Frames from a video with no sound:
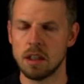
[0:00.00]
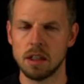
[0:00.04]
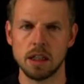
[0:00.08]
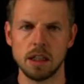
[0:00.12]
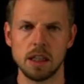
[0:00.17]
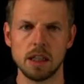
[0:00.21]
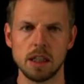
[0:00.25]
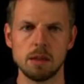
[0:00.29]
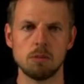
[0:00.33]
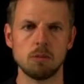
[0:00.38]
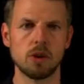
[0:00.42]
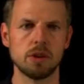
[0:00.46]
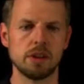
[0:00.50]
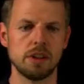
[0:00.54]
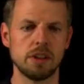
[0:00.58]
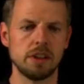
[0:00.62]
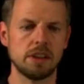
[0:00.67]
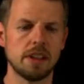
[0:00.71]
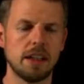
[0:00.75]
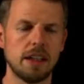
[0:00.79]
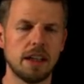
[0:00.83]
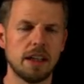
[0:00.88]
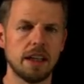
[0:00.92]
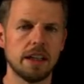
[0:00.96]
in more
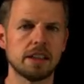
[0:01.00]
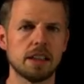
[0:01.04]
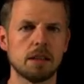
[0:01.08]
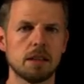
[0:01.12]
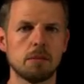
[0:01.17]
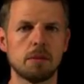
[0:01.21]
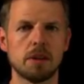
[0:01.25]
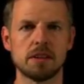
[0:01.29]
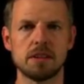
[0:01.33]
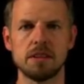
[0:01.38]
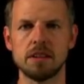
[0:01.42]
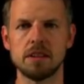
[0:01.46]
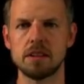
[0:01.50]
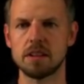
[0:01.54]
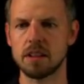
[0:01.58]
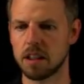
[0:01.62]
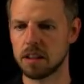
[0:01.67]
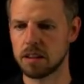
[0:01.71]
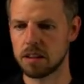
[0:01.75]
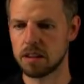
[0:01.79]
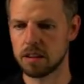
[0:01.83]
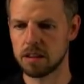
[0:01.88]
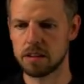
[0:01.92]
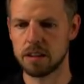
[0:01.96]
detail later, but these are
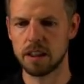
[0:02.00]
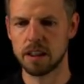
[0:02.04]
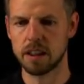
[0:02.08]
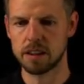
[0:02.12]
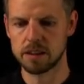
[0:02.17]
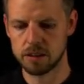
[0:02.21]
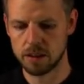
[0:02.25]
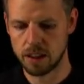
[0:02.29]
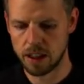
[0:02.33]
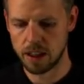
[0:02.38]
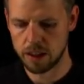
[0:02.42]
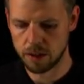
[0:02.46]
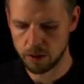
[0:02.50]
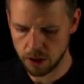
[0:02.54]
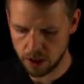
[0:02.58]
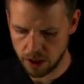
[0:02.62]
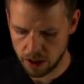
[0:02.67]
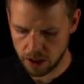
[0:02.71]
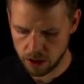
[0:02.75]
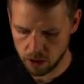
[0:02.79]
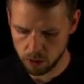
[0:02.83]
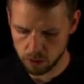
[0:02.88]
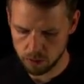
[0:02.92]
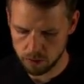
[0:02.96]
the things that you can
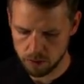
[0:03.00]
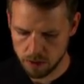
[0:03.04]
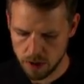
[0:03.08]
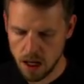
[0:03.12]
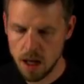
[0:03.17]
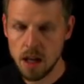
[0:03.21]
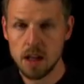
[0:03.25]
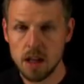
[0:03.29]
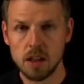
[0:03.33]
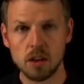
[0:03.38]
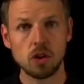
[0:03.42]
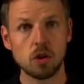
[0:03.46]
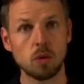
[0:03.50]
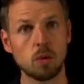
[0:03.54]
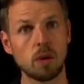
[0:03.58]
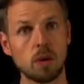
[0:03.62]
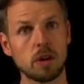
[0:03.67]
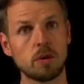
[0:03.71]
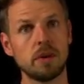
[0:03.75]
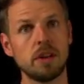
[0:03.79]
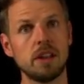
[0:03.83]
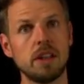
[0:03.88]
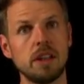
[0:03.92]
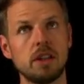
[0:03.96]
do. So what
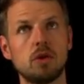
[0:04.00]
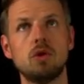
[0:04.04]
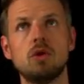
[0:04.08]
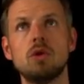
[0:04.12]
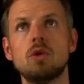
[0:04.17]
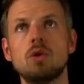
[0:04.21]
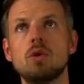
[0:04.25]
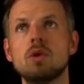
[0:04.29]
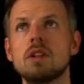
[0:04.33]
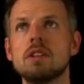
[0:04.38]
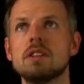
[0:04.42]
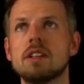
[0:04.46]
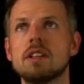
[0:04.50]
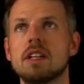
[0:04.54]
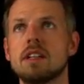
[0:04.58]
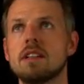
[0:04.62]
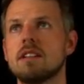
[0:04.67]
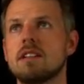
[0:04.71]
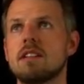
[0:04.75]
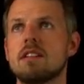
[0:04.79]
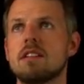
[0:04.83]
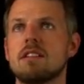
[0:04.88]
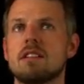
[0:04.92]
we need to do is, and this is